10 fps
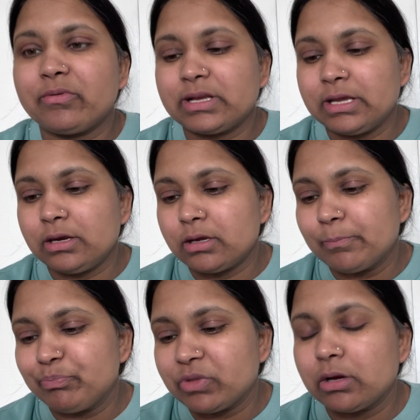
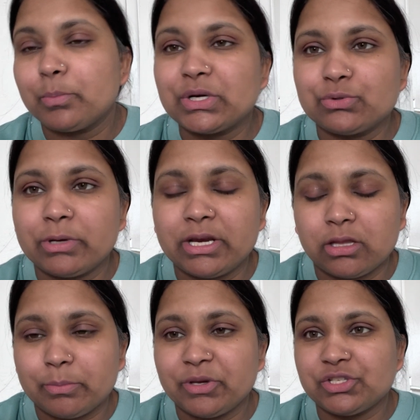In persuading
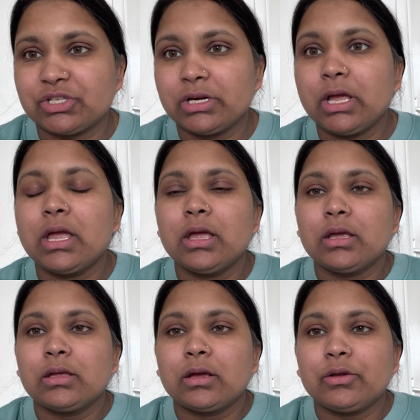the patient,
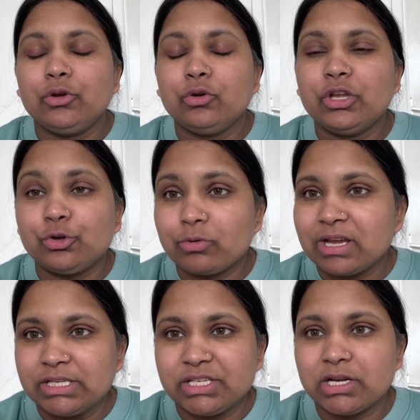you need to
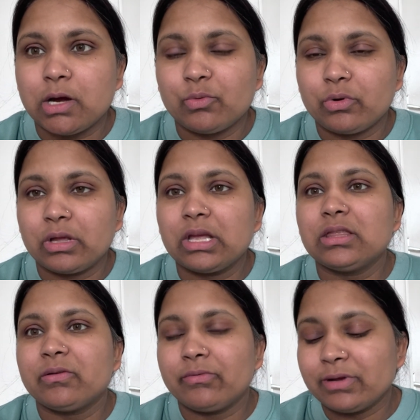write it down. Okay,
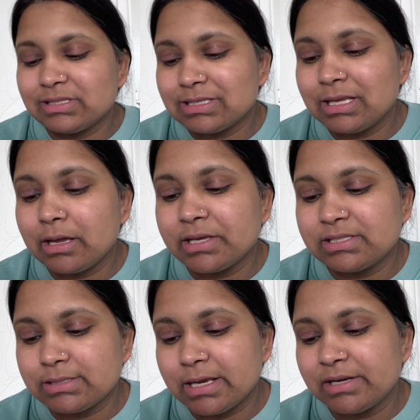the first thing I
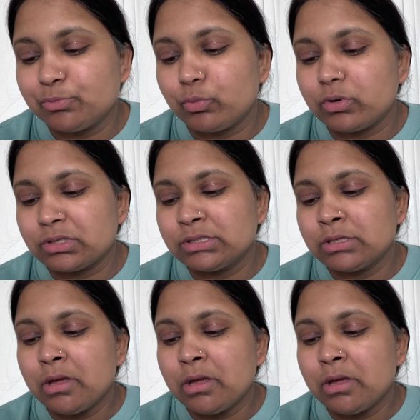said was